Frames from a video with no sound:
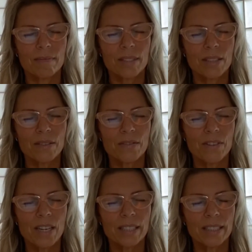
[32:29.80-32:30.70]
to the
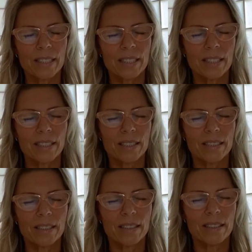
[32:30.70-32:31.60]
front,
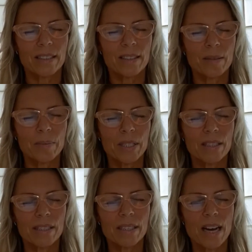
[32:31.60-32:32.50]
to
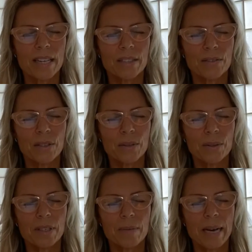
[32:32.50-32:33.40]
the sides of you,
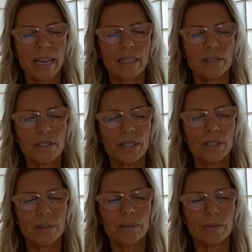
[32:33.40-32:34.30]
to the back of
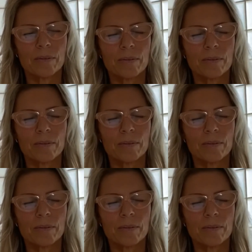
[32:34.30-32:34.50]
you,